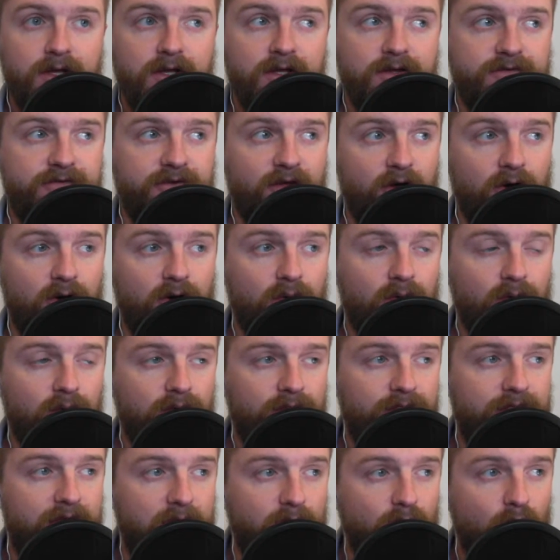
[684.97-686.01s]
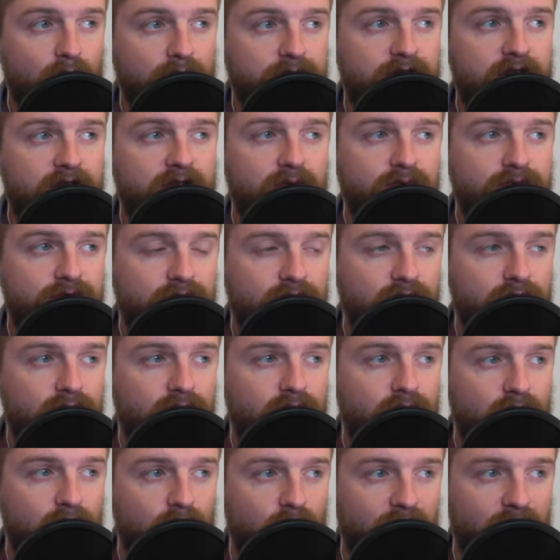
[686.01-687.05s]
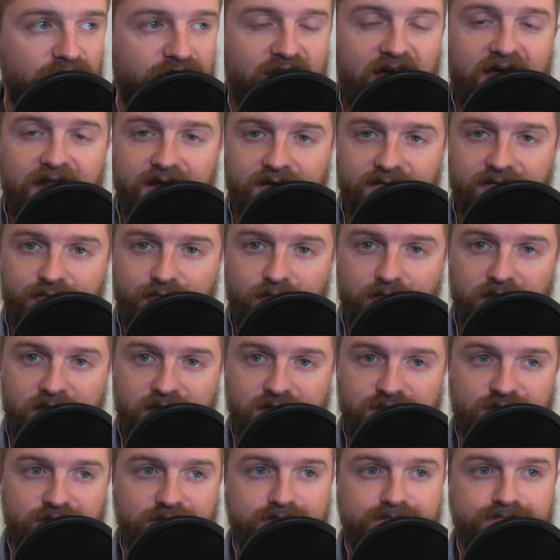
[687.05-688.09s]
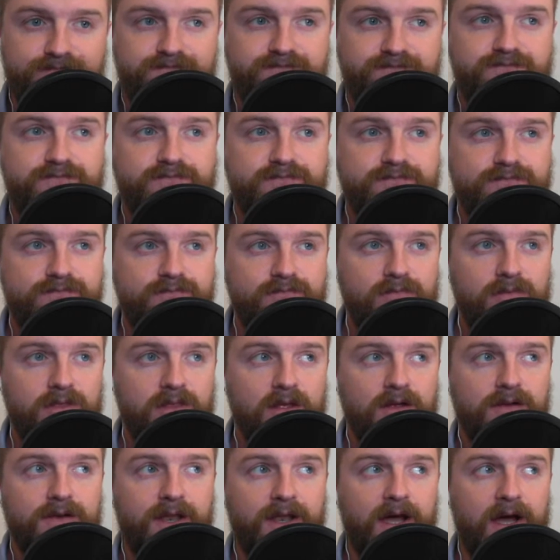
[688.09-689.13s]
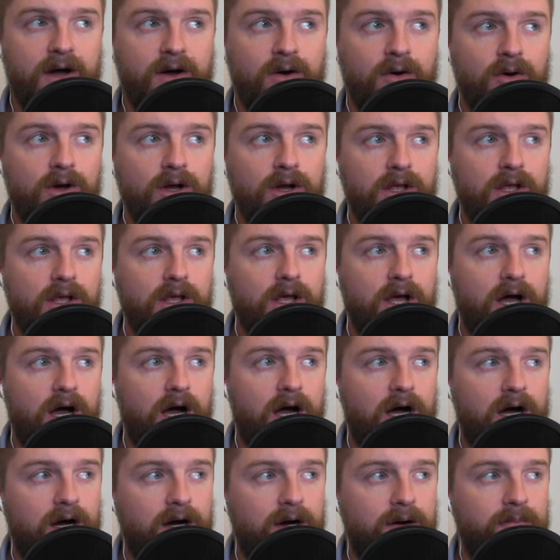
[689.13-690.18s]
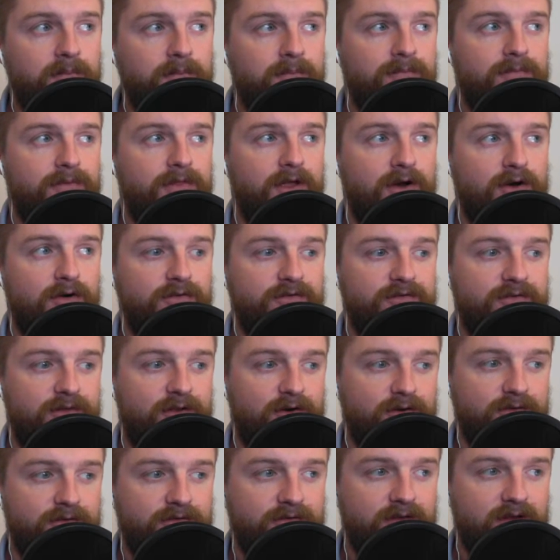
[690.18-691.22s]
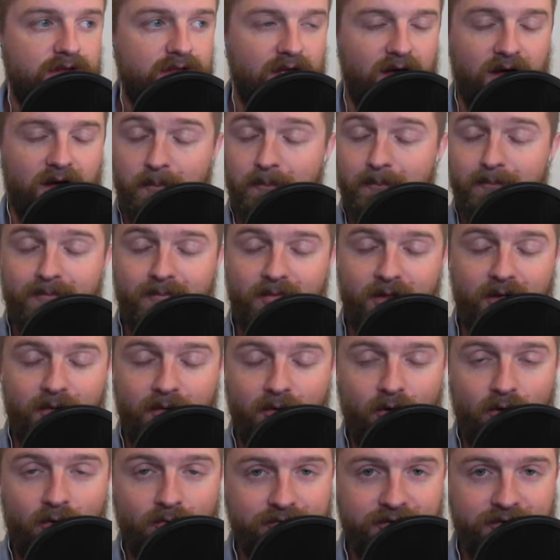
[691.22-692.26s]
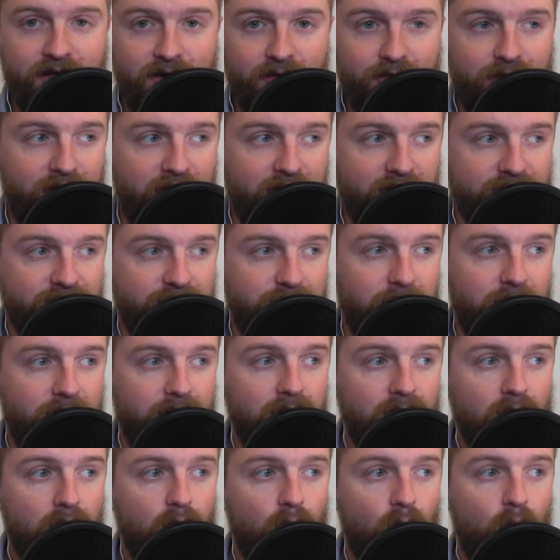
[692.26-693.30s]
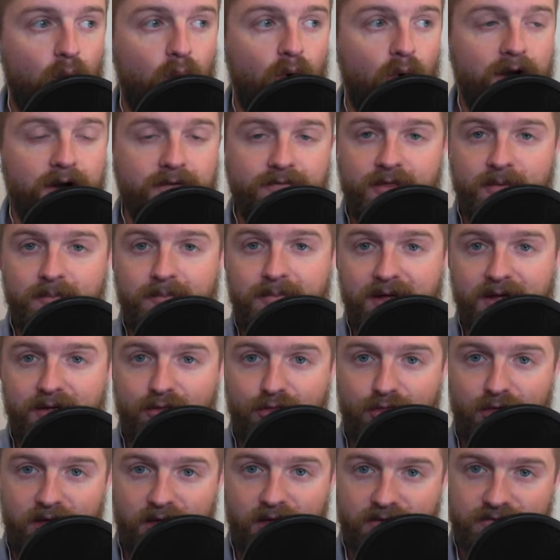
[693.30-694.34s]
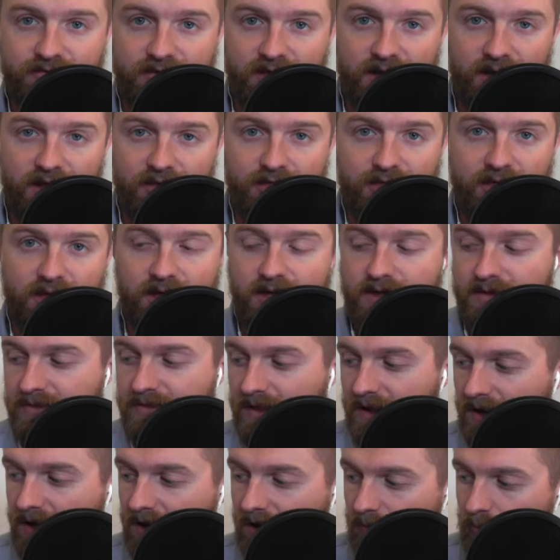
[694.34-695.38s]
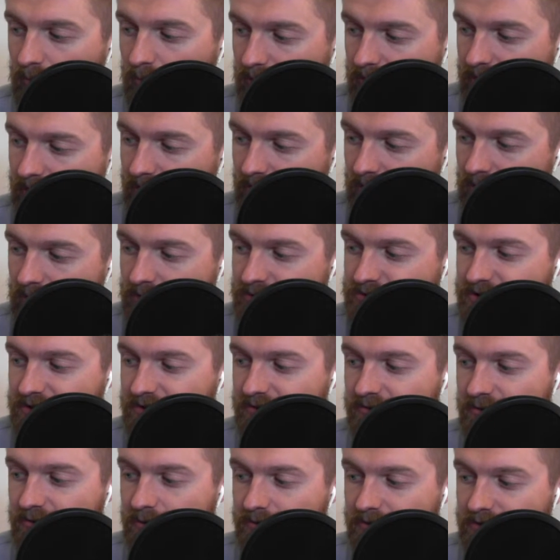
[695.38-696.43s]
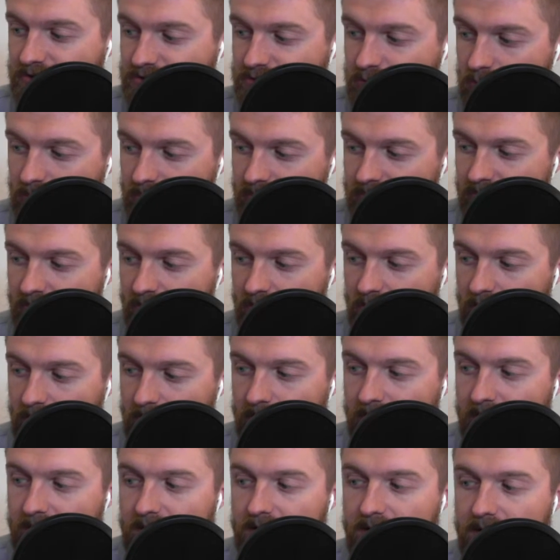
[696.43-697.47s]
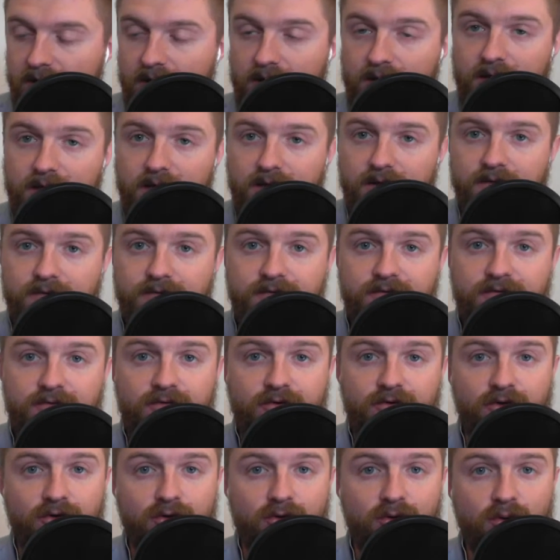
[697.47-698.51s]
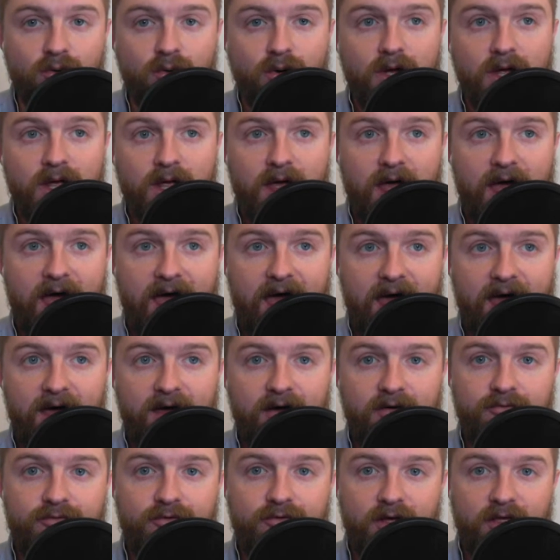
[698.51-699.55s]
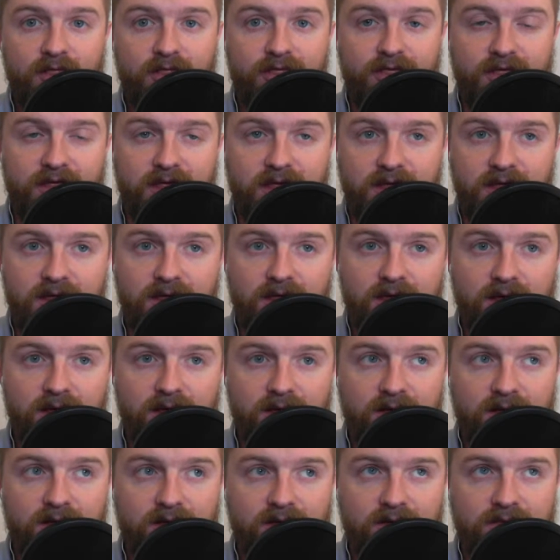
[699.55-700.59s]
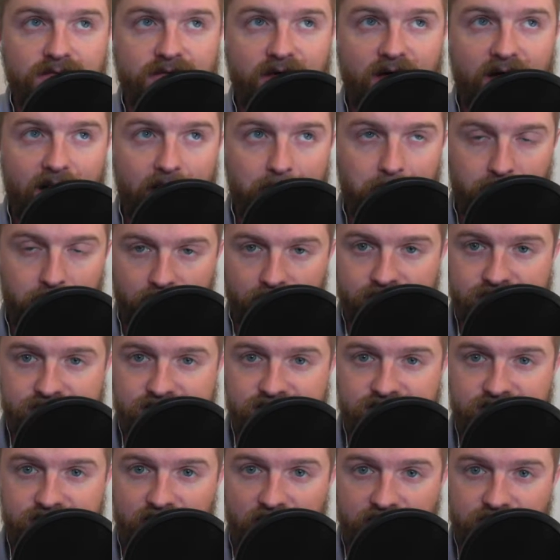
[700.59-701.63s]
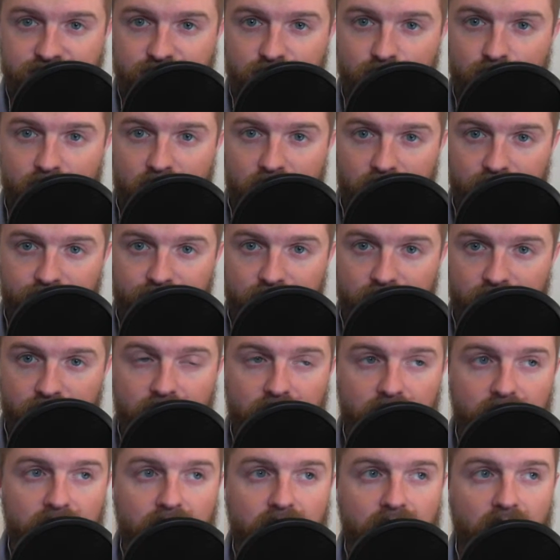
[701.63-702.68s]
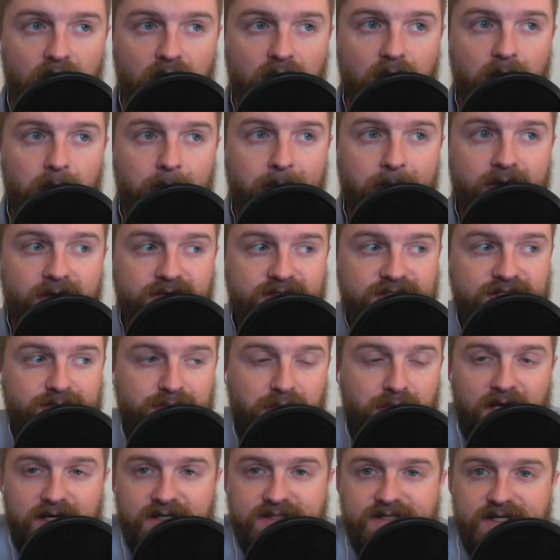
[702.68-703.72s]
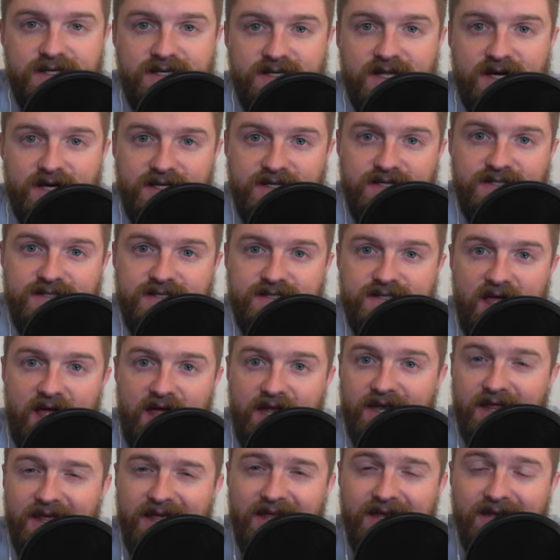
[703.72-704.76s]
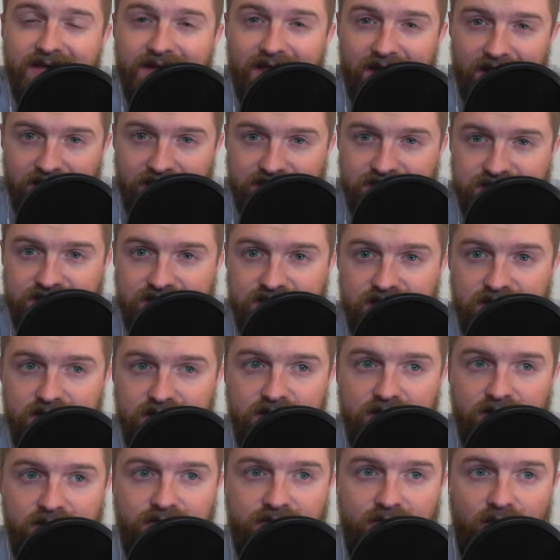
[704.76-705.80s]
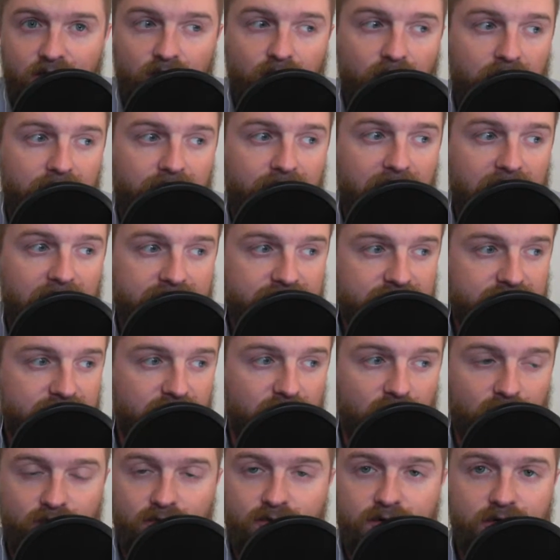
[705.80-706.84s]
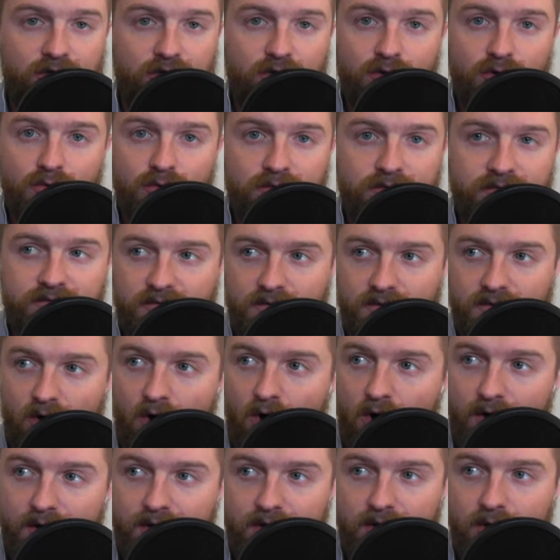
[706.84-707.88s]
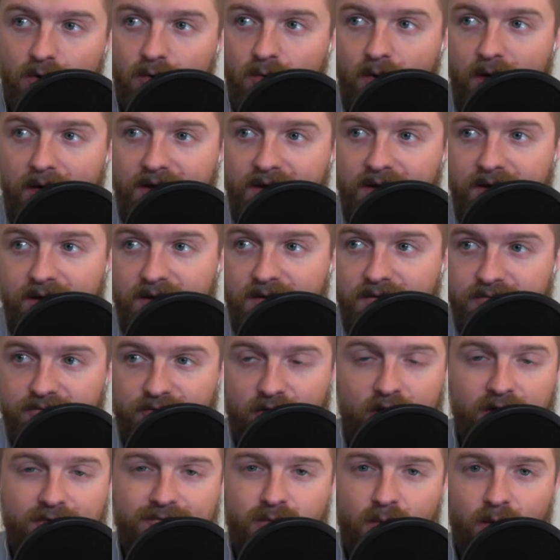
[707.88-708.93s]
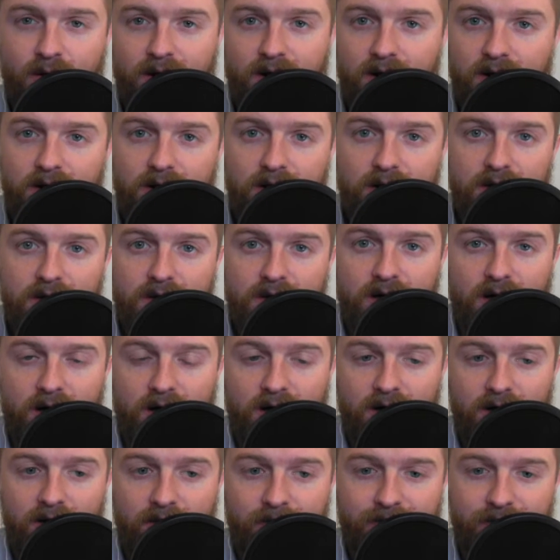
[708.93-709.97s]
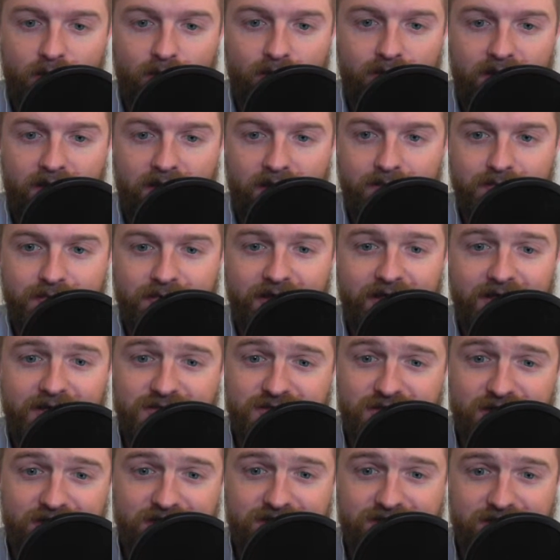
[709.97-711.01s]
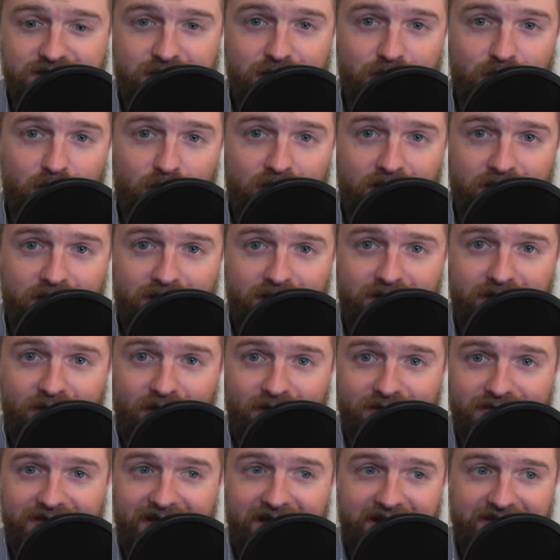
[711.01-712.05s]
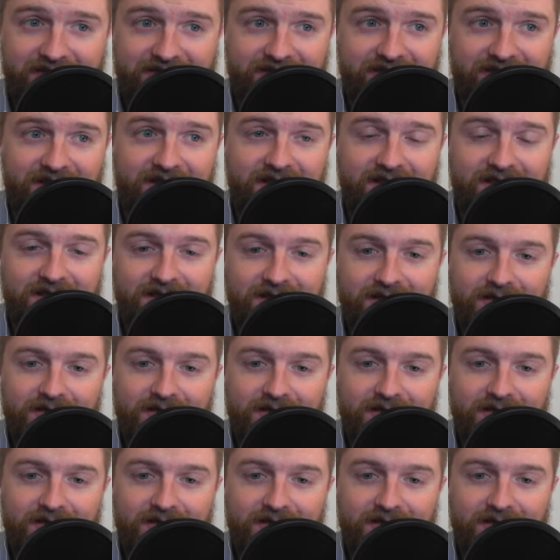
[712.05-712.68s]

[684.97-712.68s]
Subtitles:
So then what do you do with that information? Now, there's a ton of things, but one of the big things that I think that I would encourage you to do in the short term is to have the topics that you cover splice and diced and indexed. So, and that's, you can use audio editing software. Camtasia is a good one. Audacity.